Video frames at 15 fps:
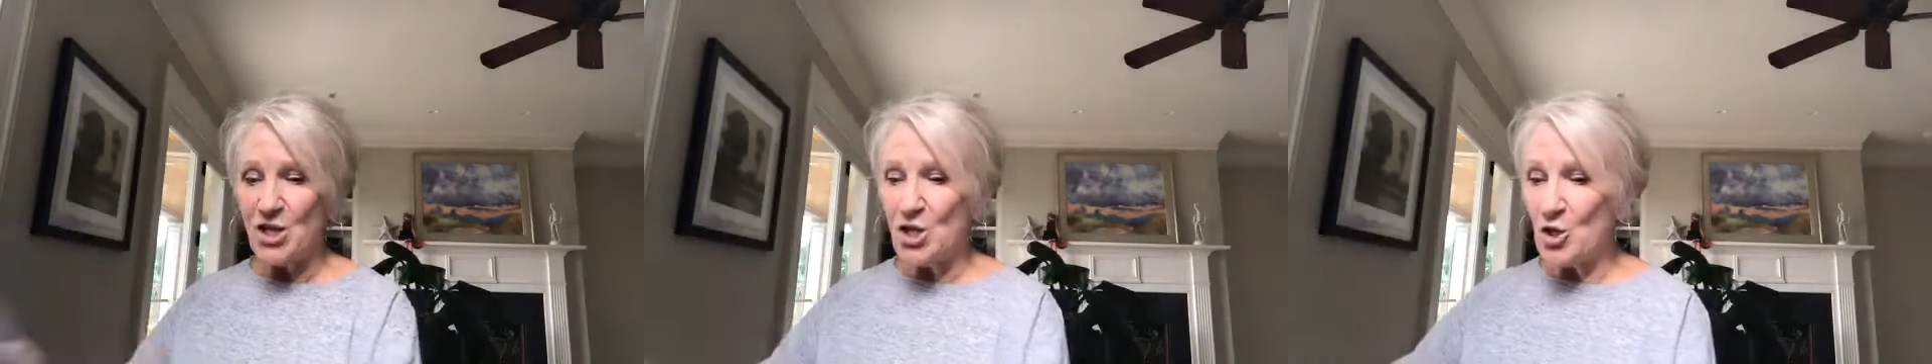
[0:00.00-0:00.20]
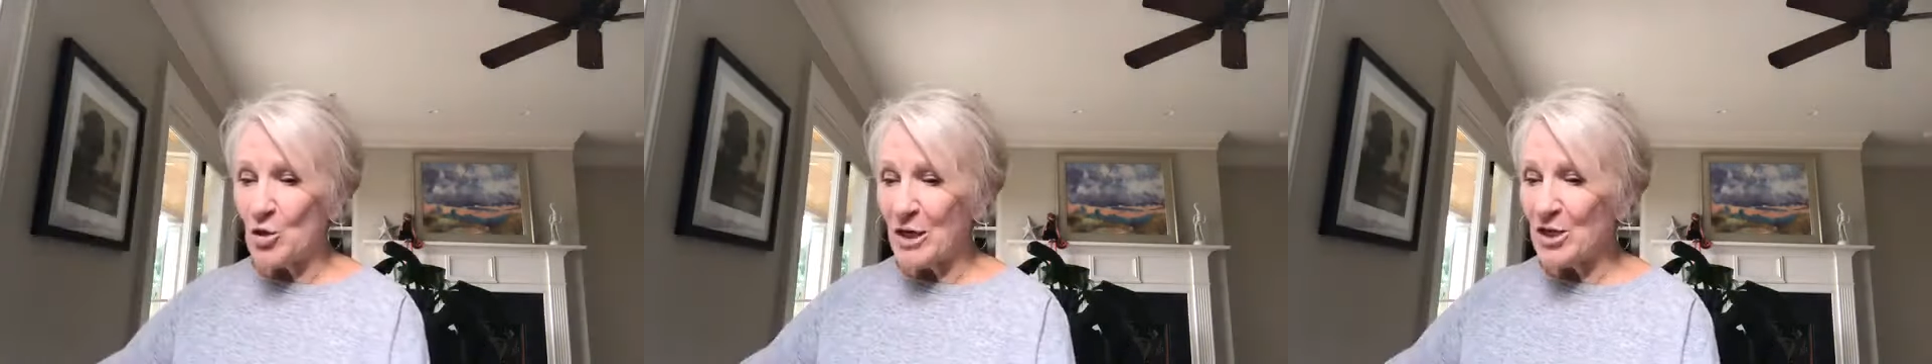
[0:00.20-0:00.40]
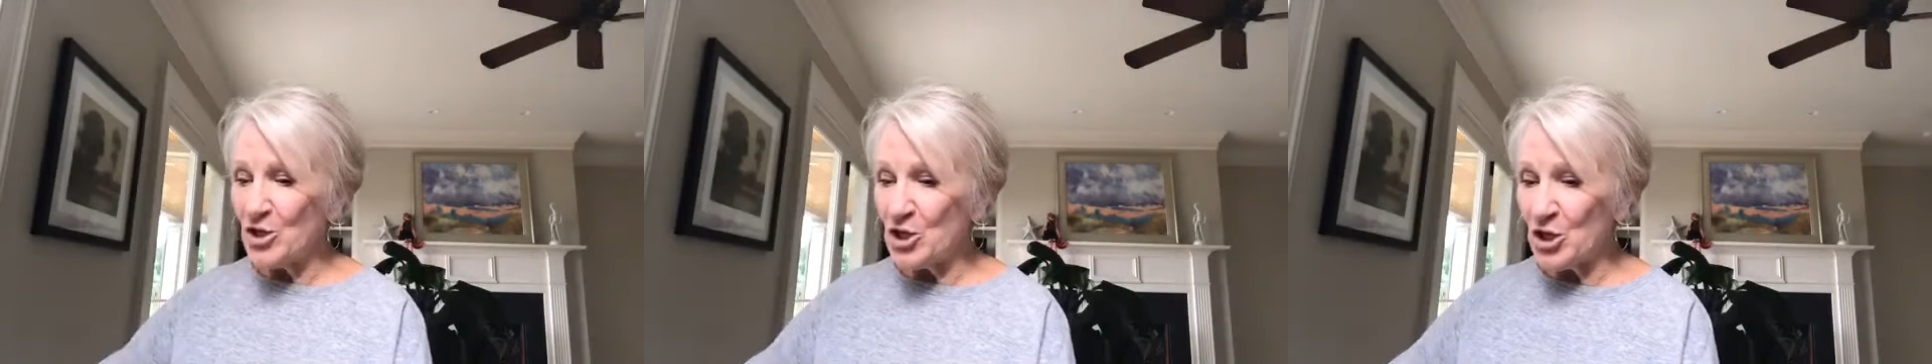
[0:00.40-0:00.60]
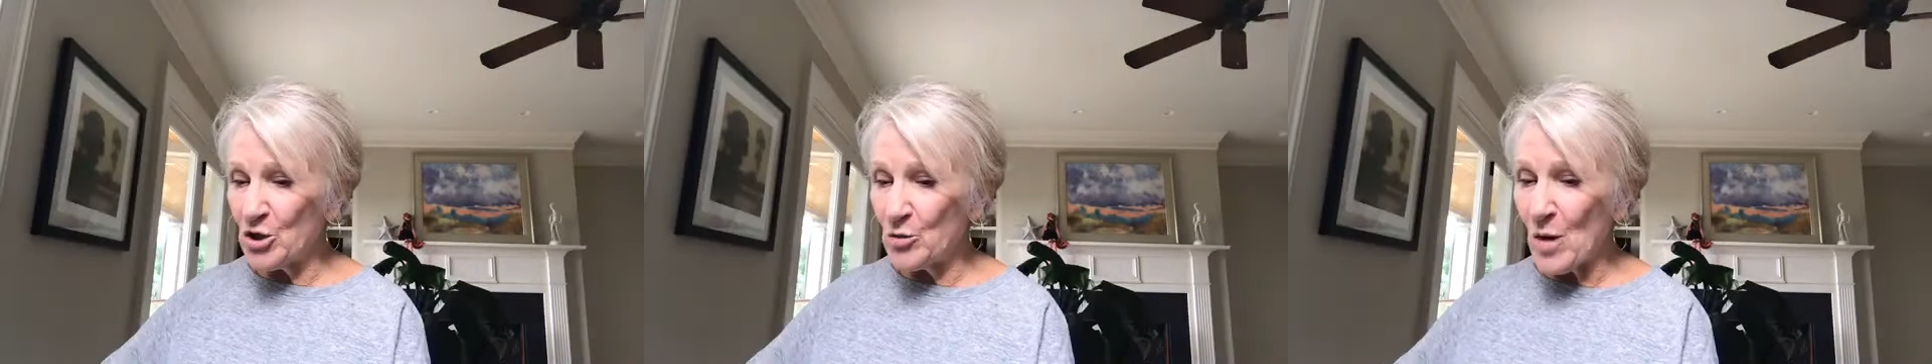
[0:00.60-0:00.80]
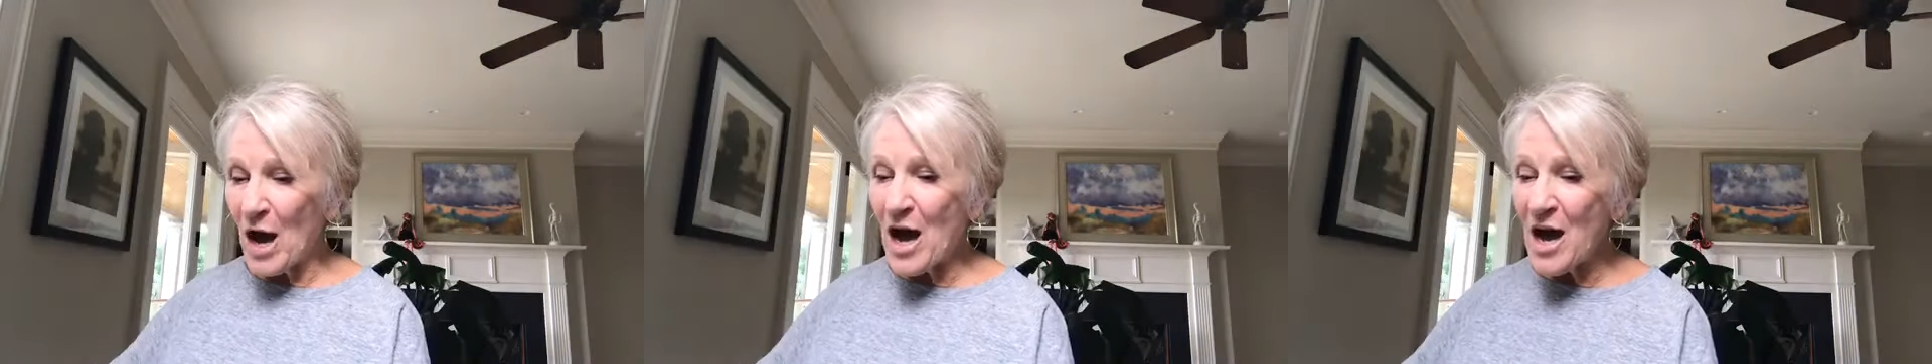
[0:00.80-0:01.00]
You can
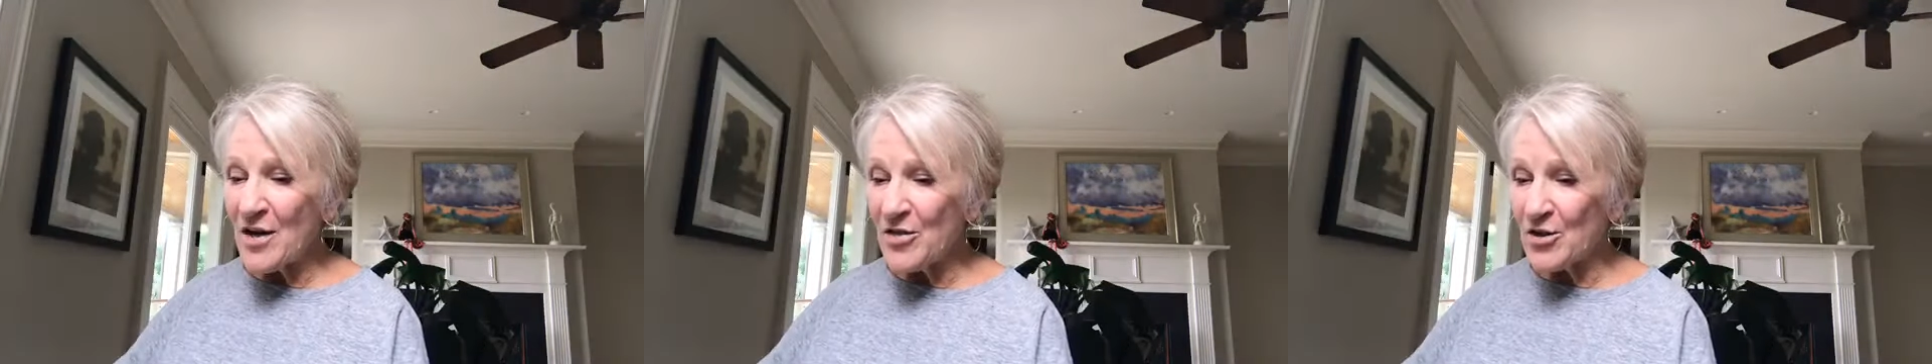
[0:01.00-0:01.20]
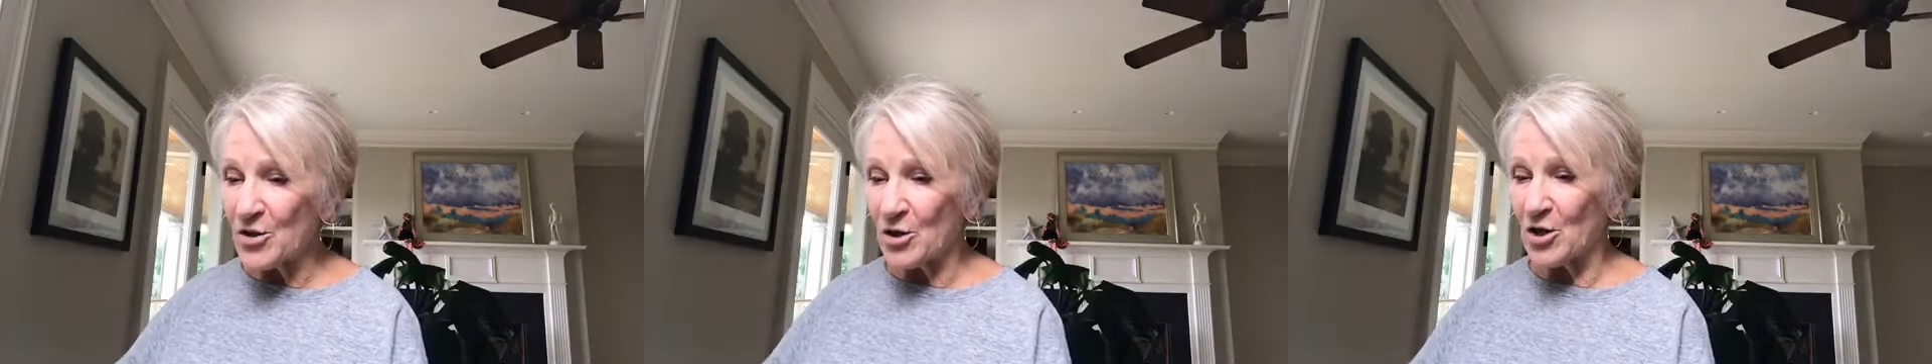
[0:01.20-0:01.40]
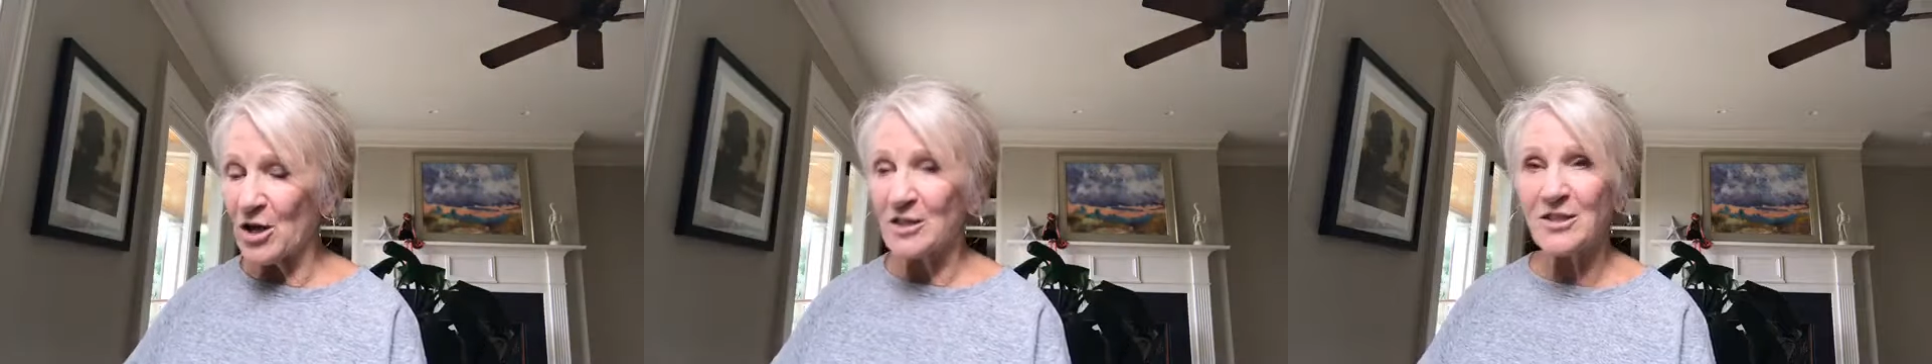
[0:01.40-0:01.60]
do other